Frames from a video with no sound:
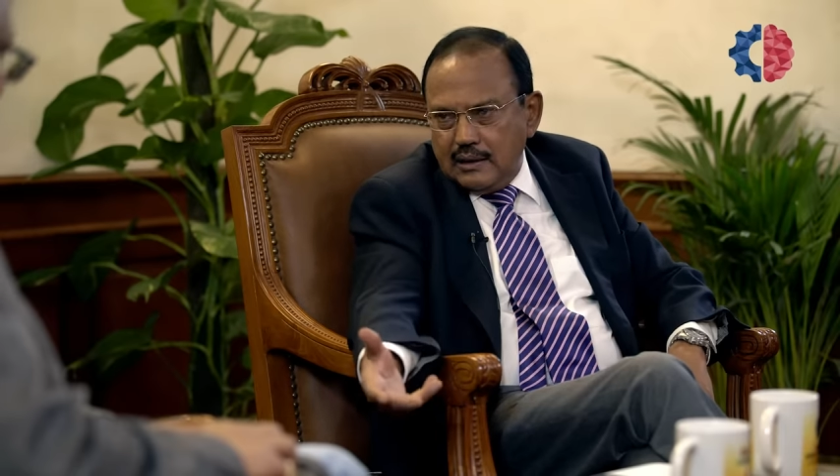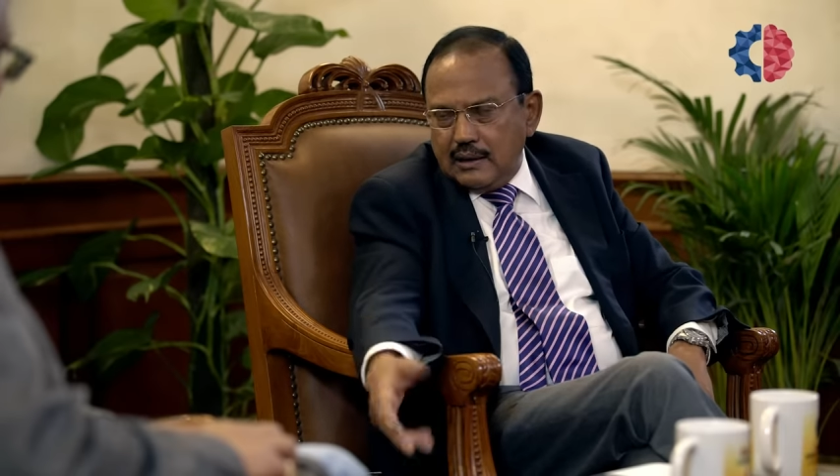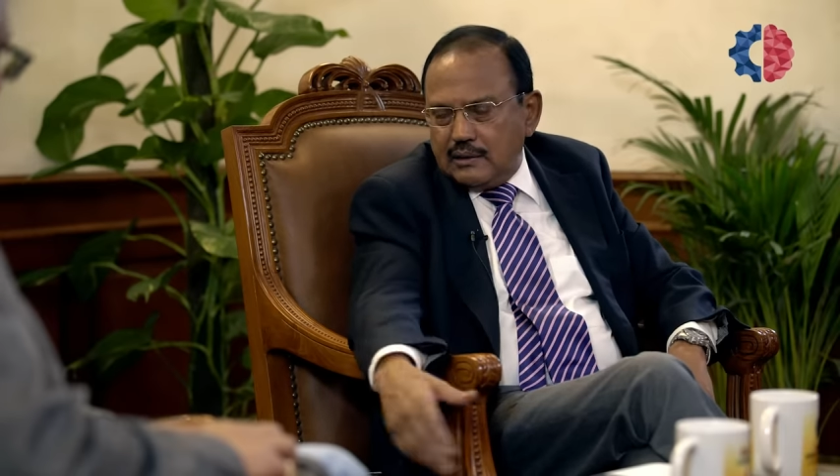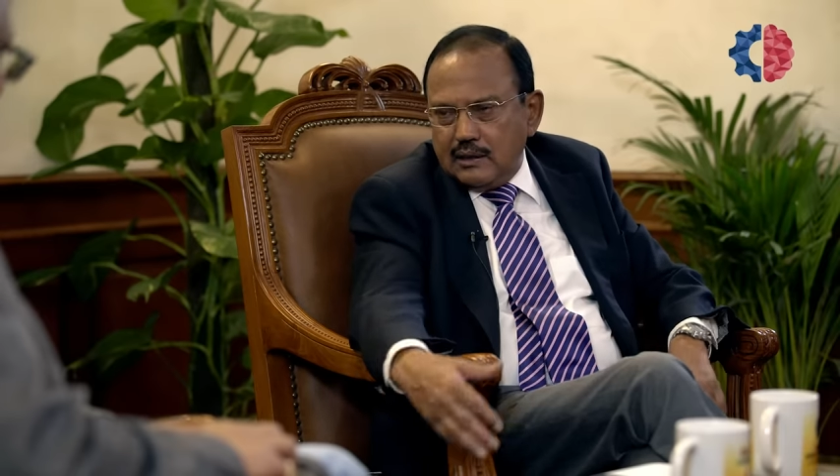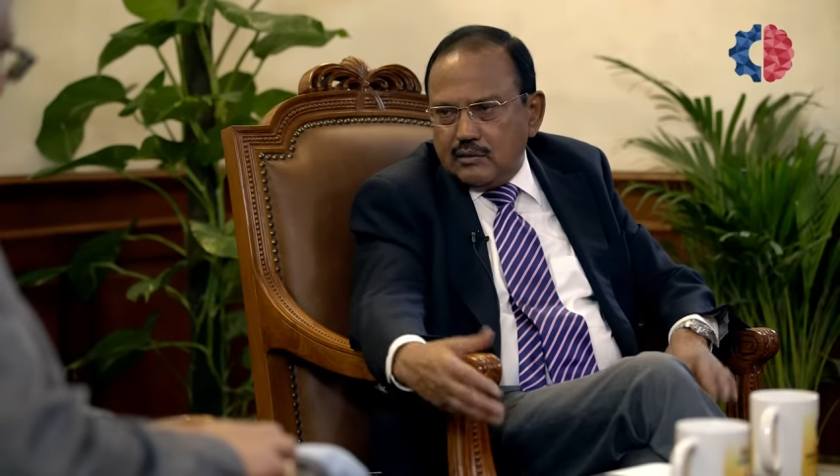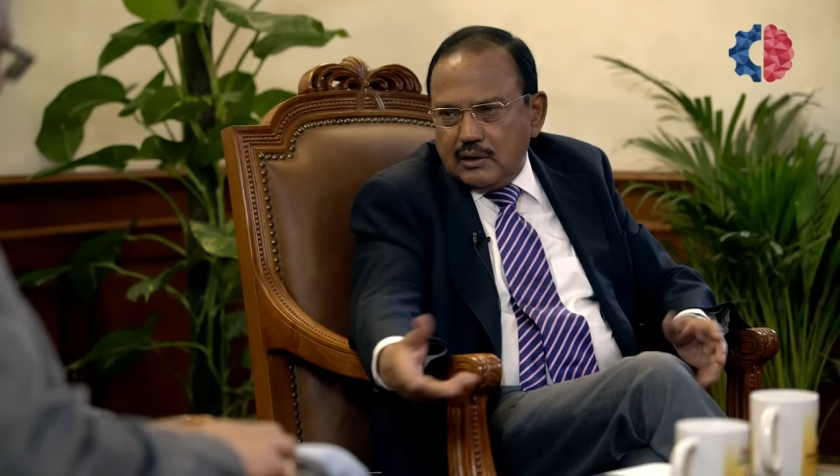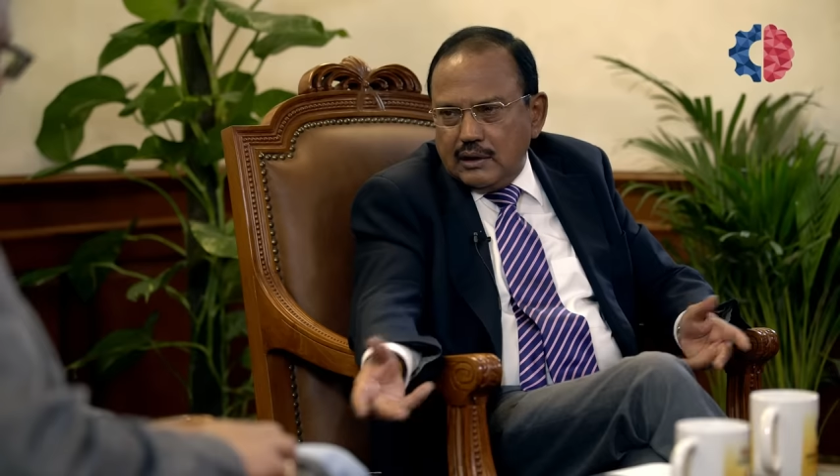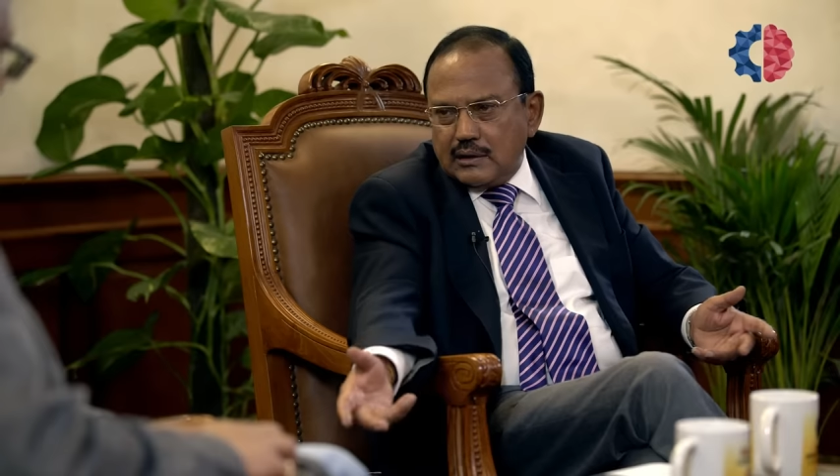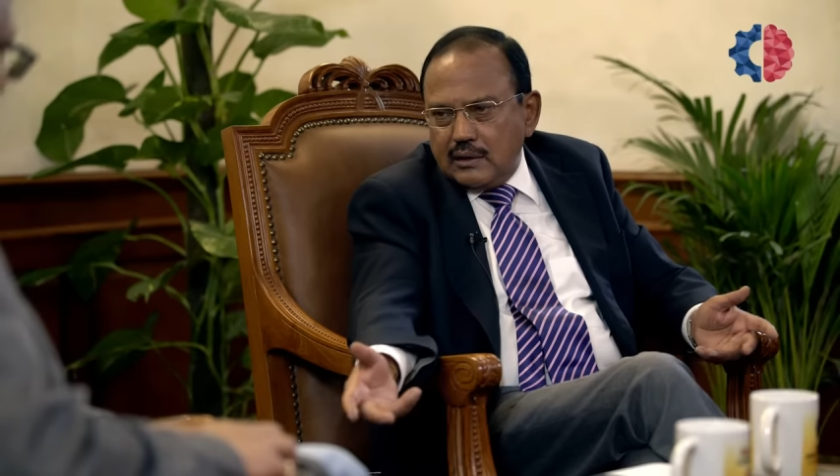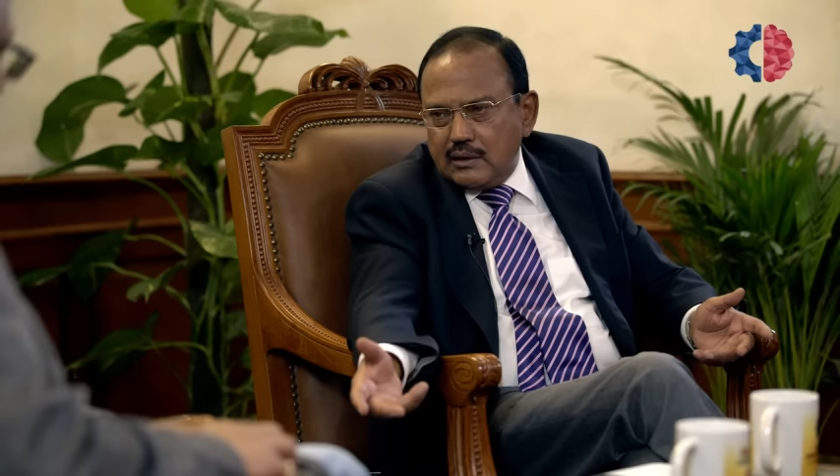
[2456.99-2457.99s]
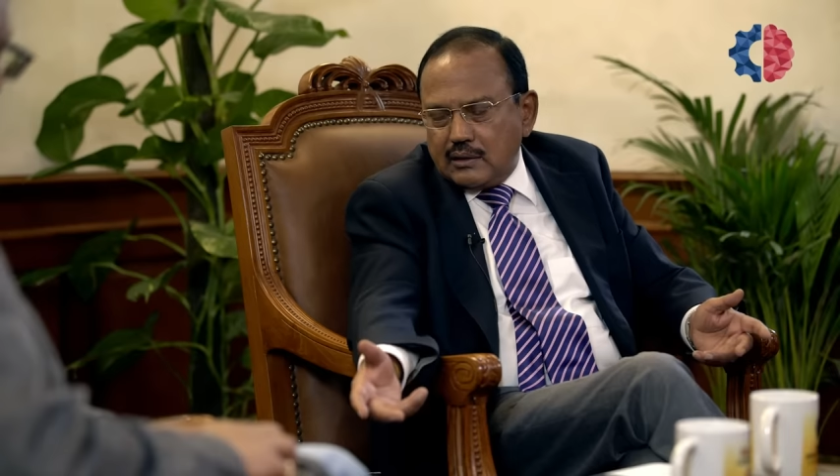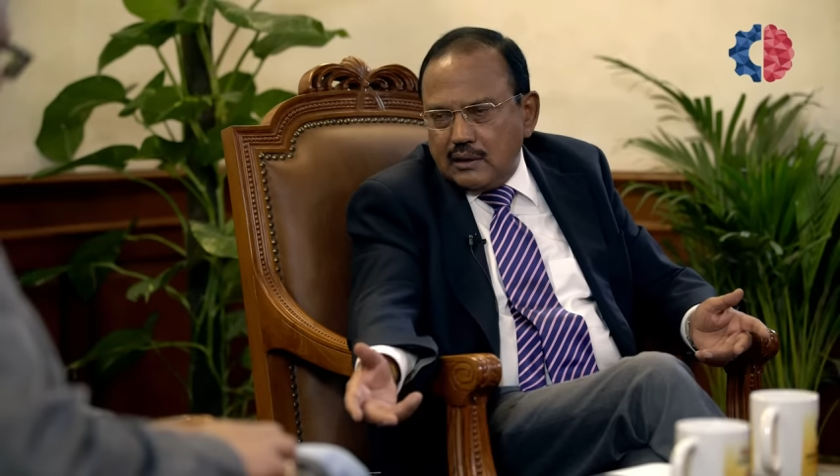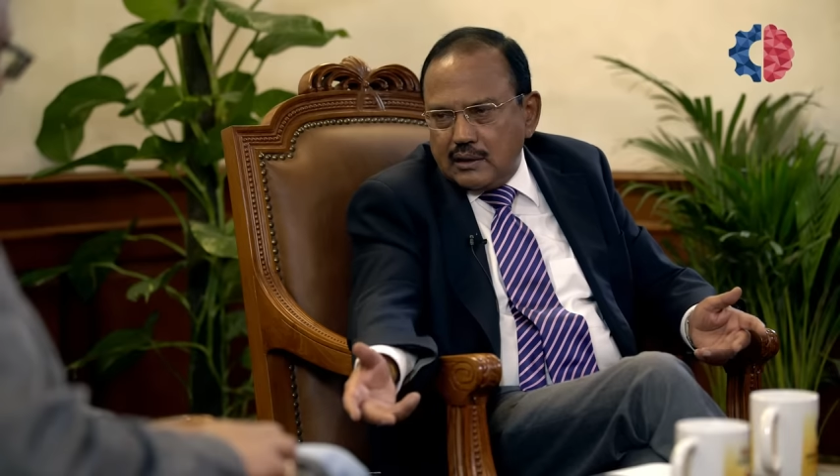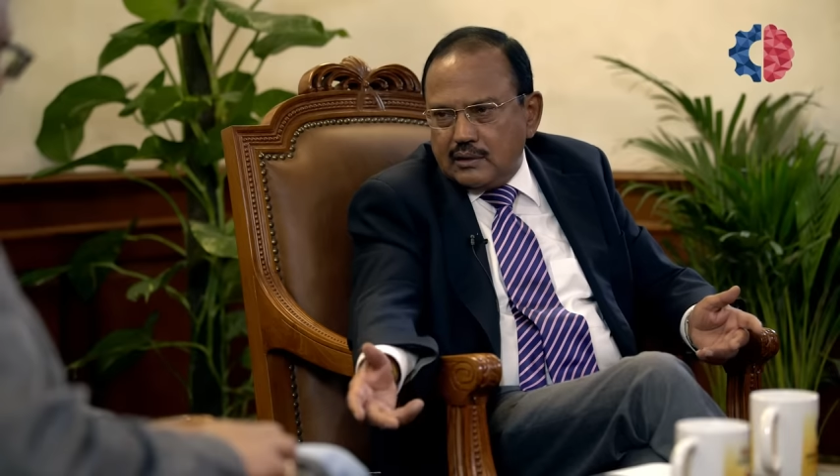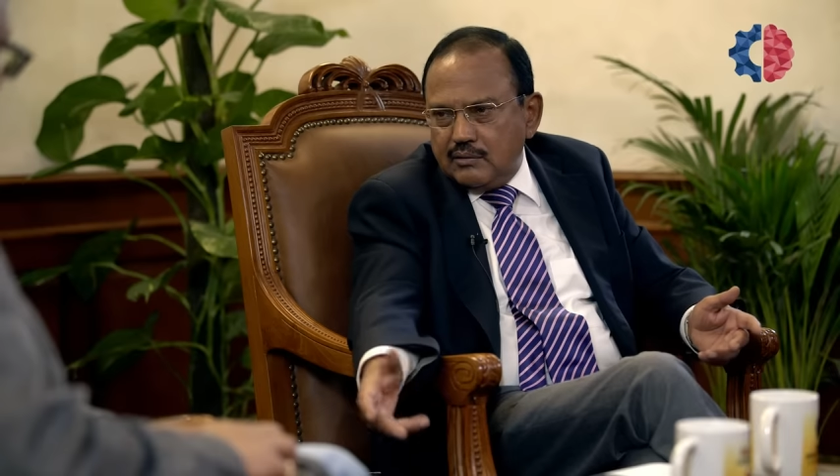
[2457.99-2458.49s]
like that on the internet
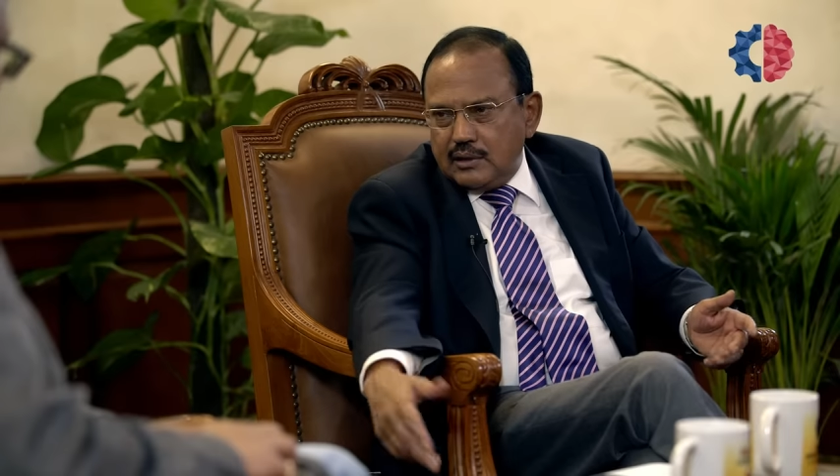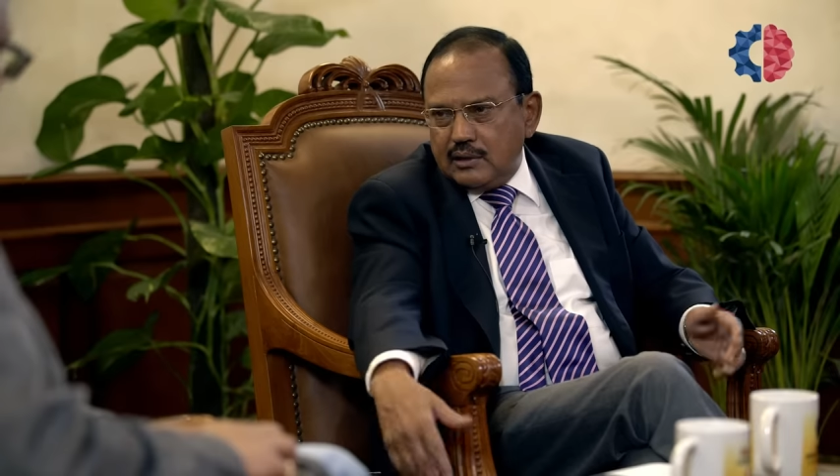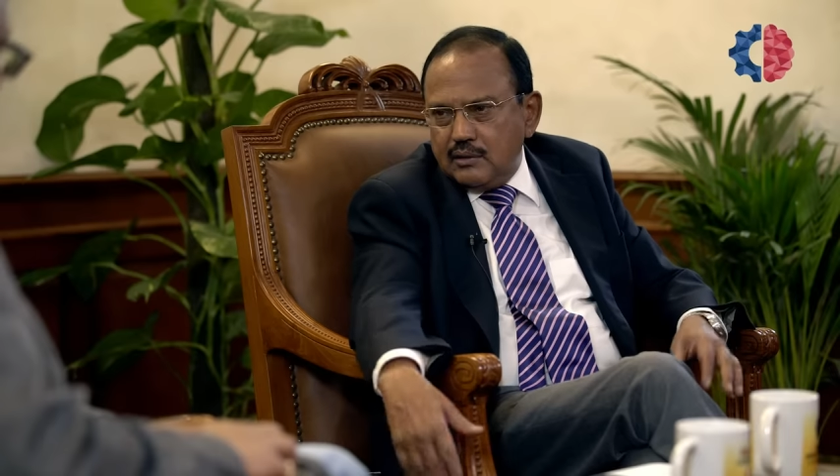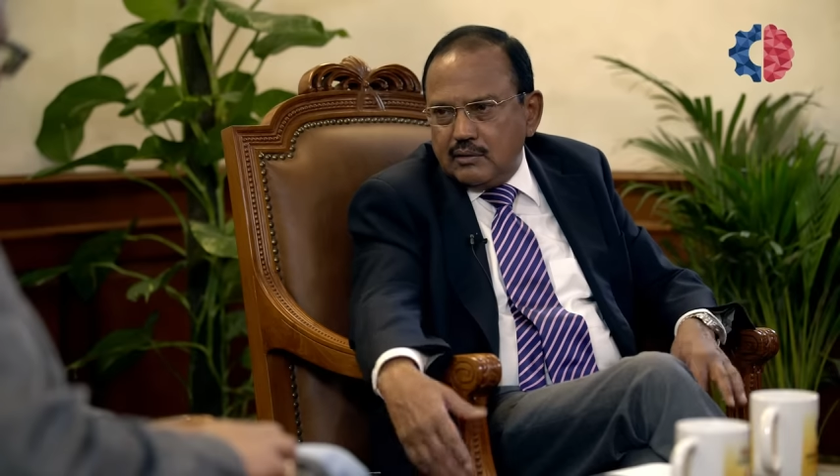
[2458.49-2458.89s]
connectivity